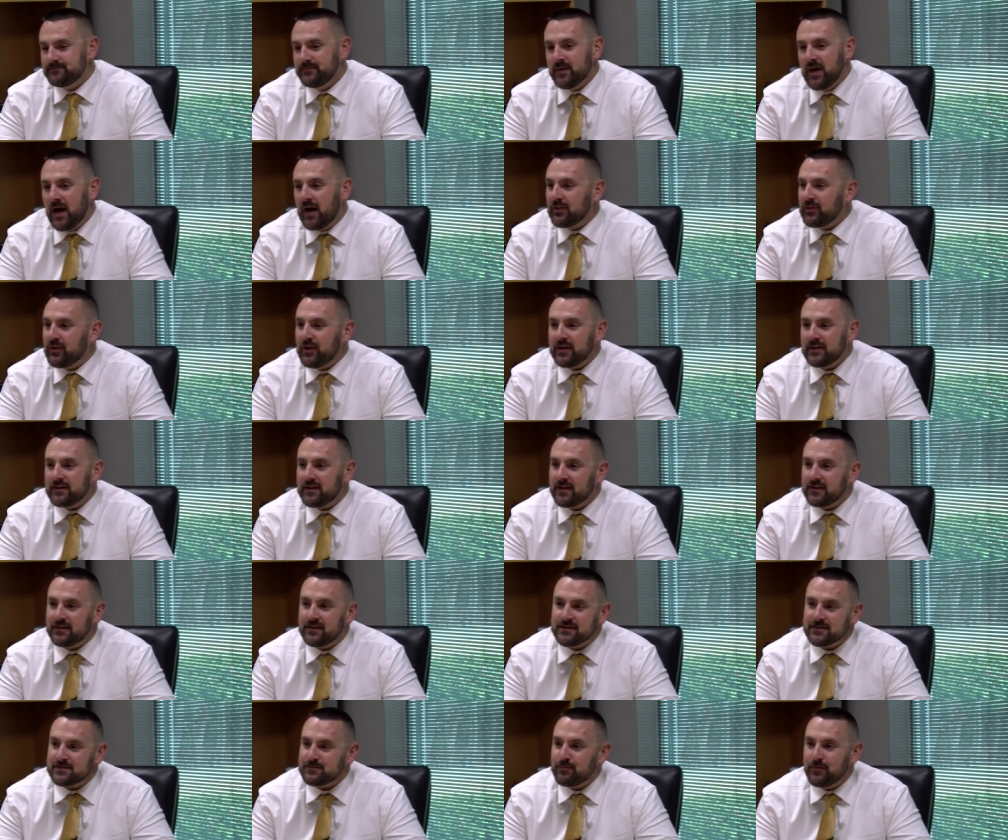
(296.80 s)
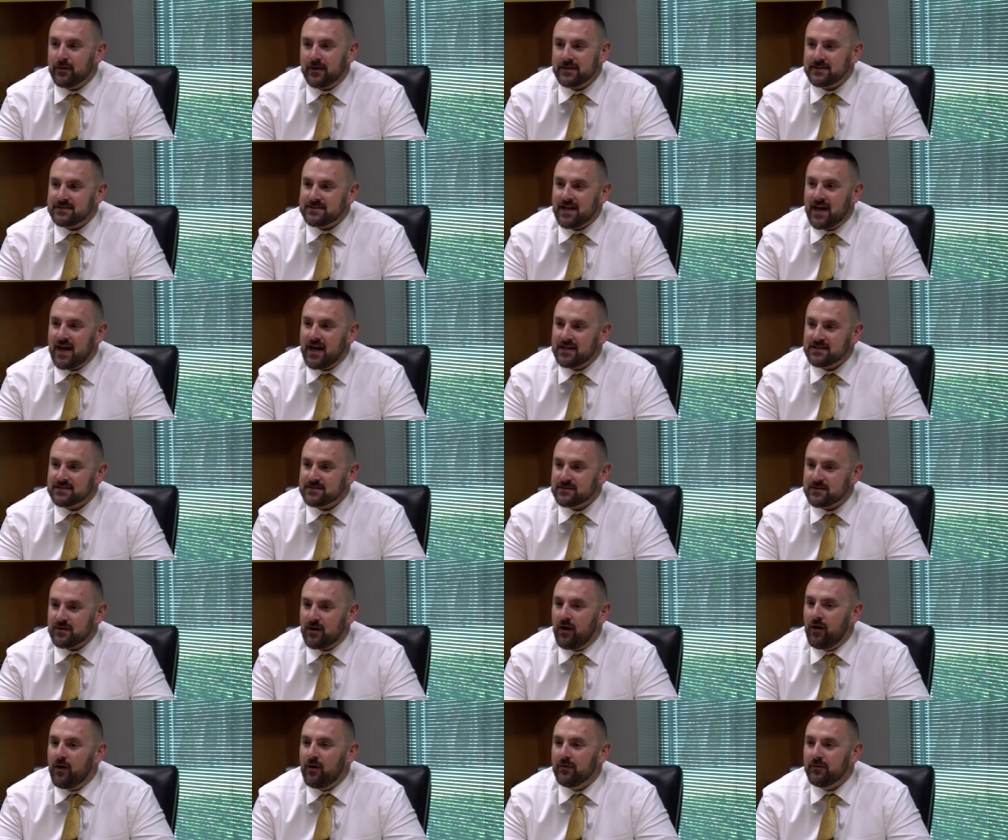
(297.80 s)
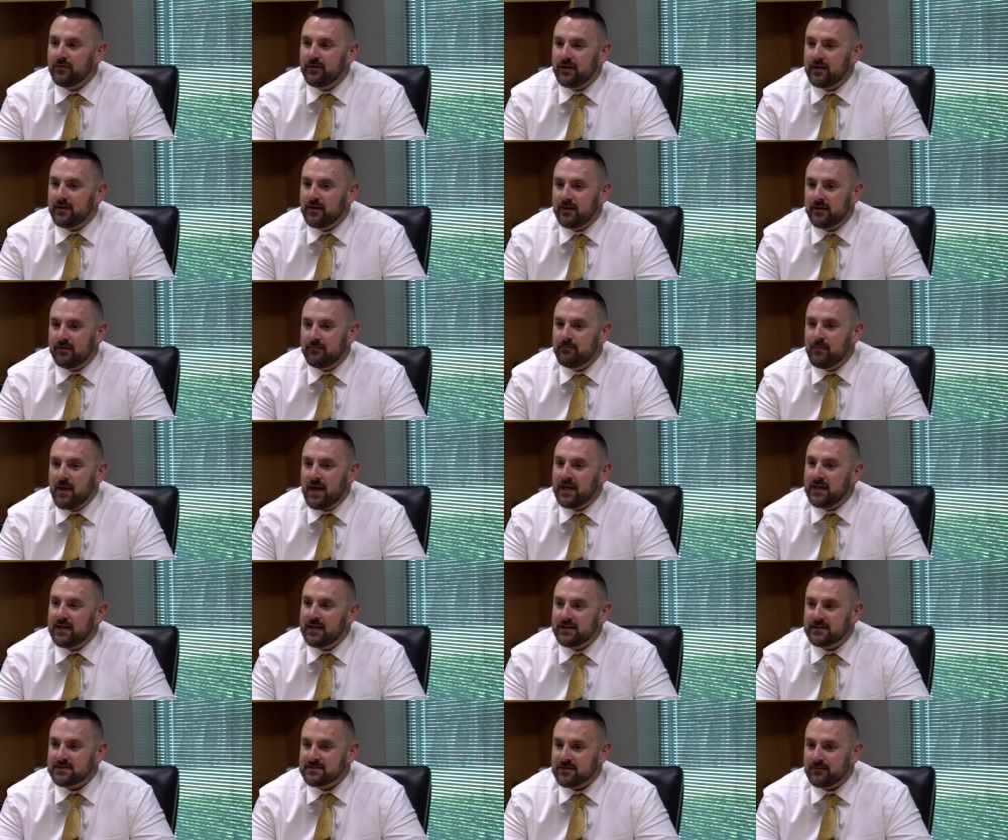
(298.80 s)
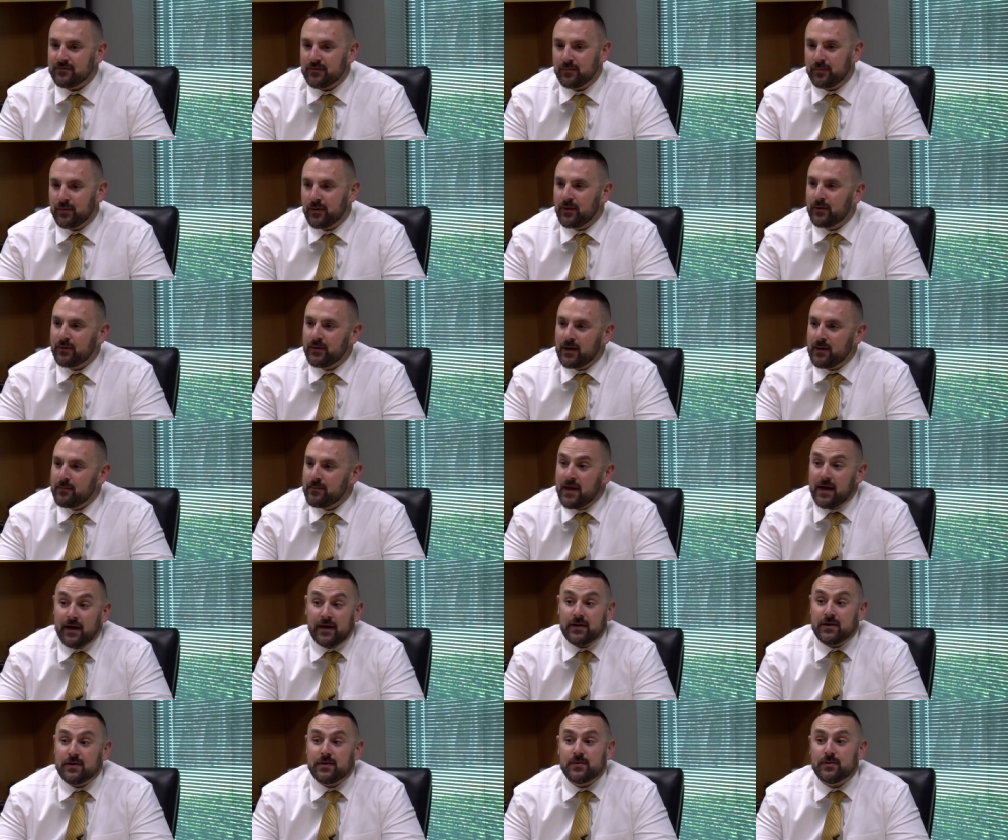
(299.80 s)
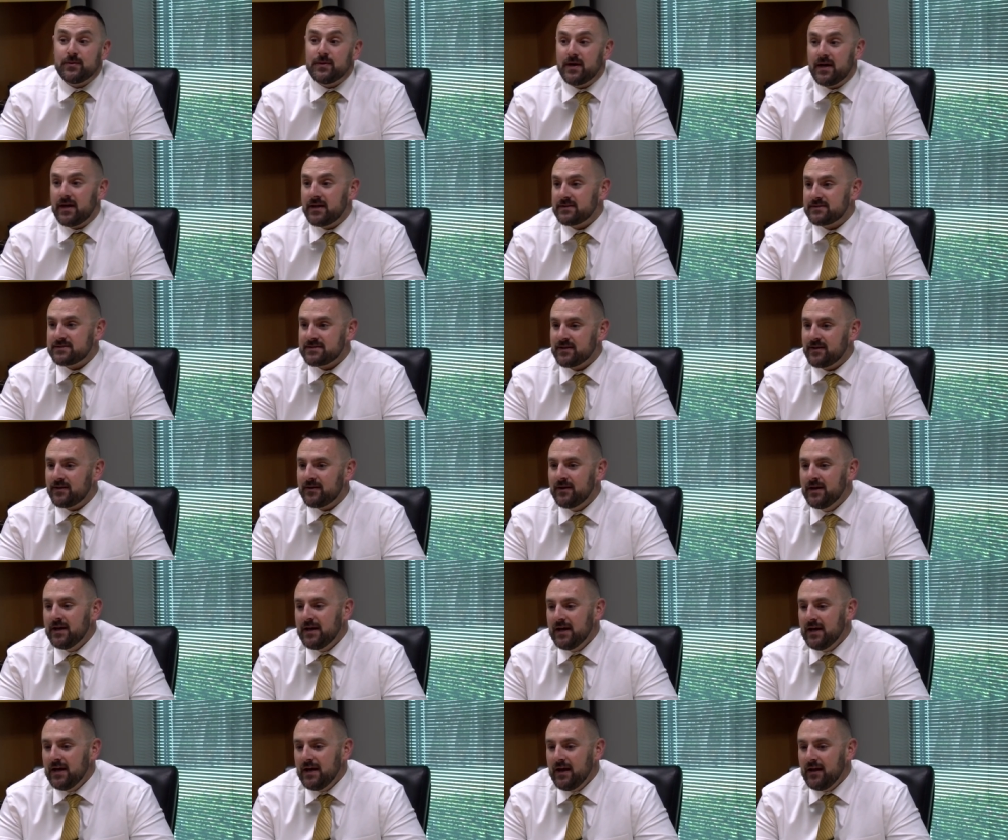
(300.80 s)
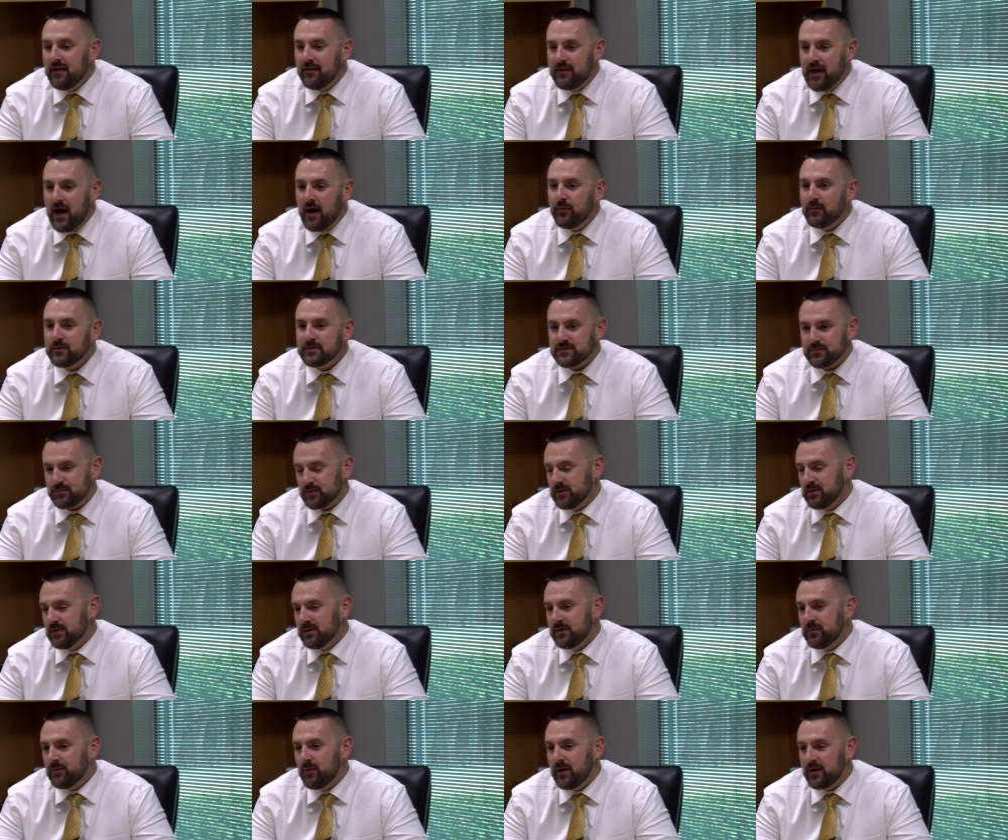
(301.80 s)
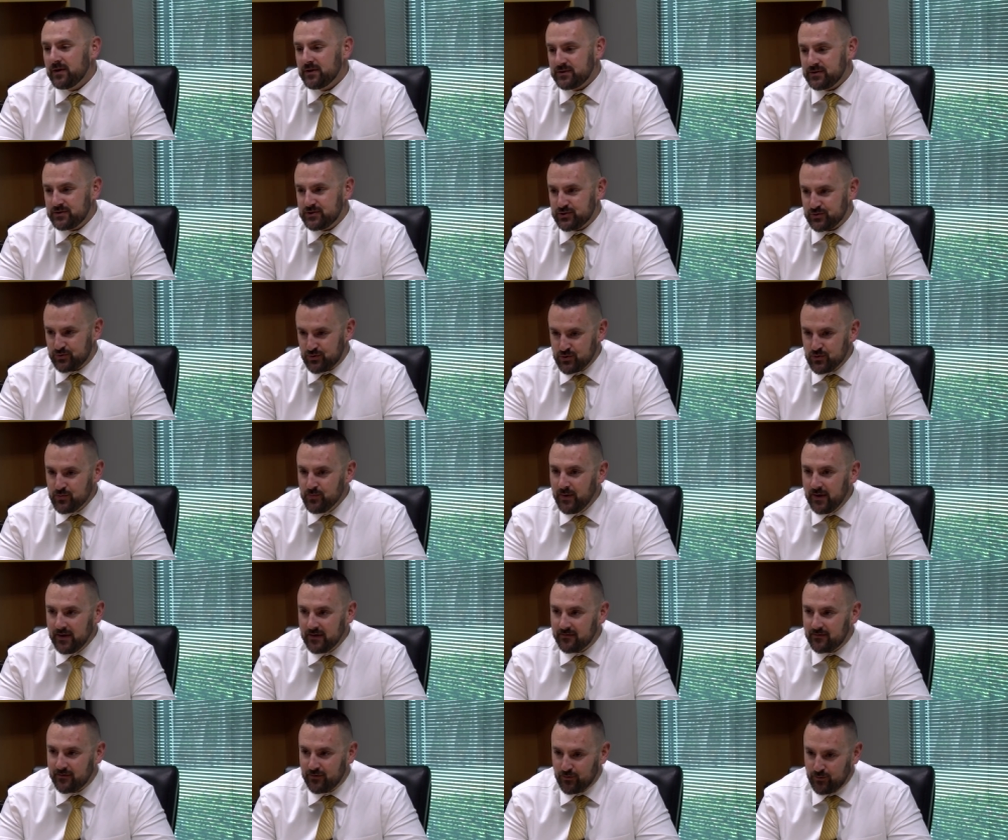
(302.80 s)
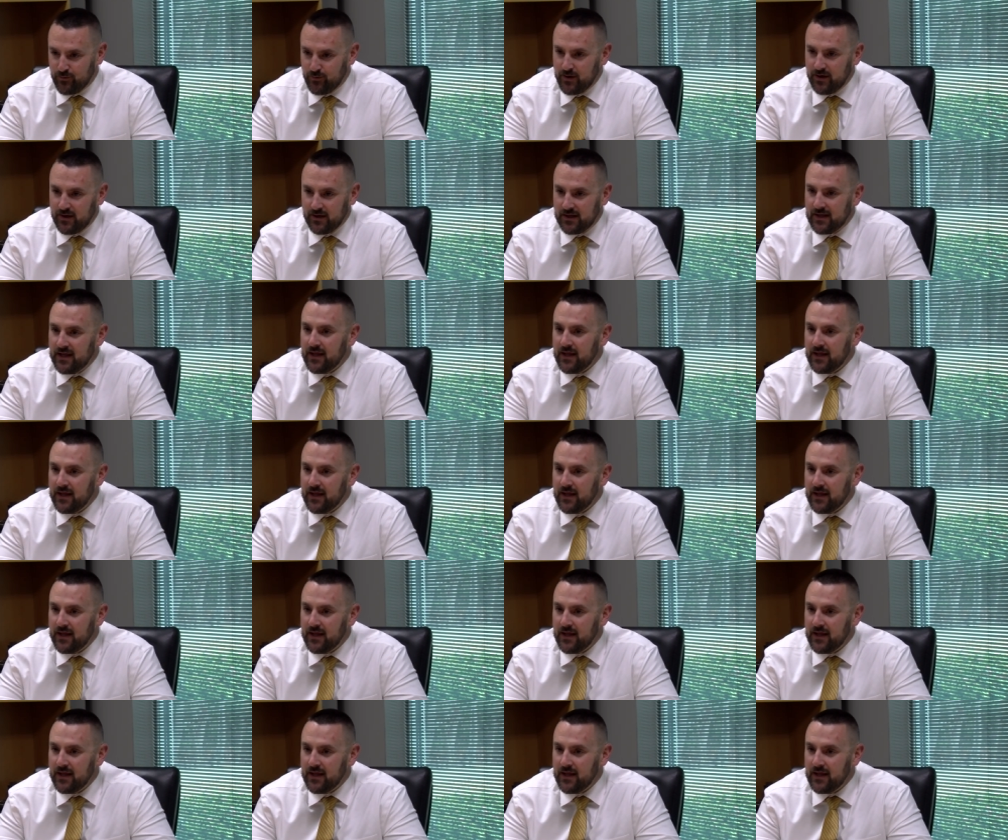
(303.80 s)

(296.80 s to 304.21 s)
I think that this place has all the makings of a program that can do that. So that was really what drew me to it.